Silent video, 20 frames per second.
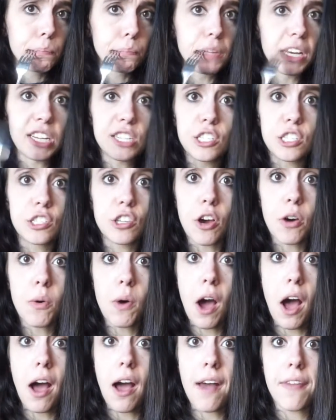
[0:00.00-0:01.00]
like so
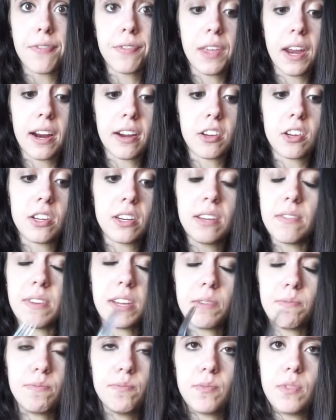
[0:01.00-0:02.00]
hot that I couldn't
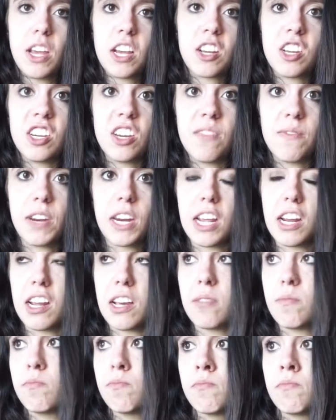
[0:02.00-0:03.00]
even eat
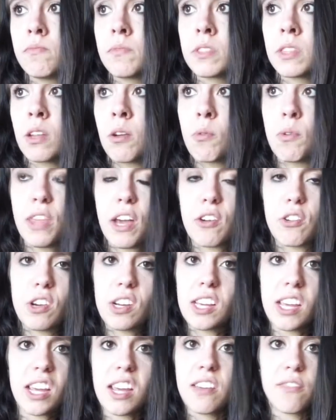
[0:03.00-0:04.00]
it. Without
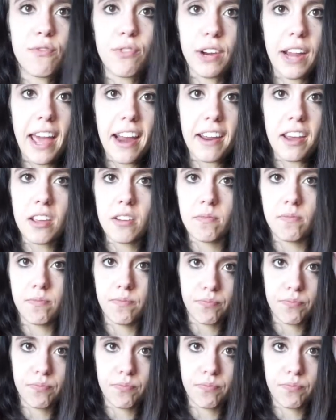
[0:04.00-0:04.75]
cooking it, forget it.